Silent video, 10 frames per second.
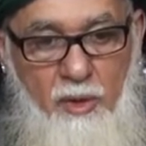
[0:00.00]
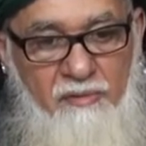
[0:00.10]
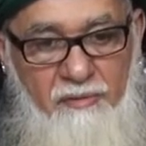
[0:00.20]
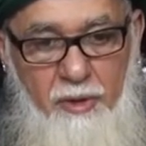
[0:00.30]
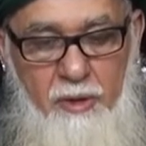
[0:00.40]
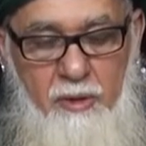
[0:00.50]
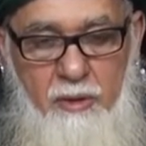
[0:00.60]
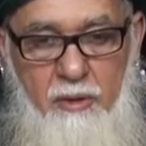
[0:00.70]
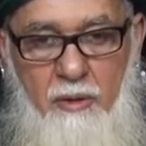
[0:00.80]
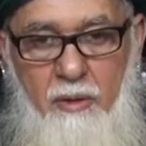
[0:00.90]
converts,
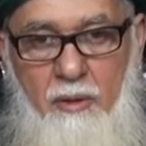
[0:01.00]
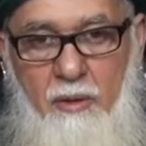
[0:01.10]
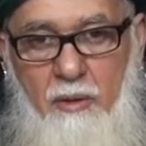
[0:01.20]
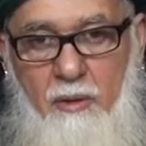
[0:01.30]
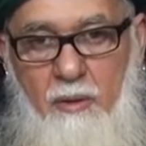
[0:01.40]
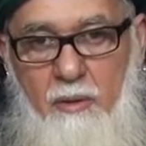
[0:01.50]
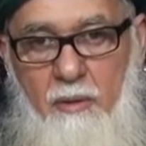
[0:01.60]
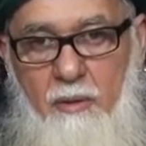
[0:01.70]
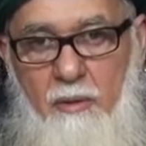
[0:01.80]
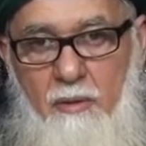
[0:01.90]

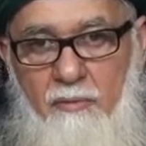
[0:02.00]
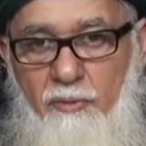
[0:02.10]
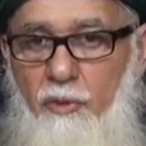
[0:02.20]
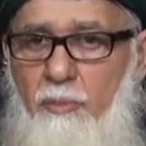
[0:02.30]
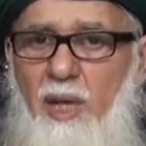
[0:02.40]
for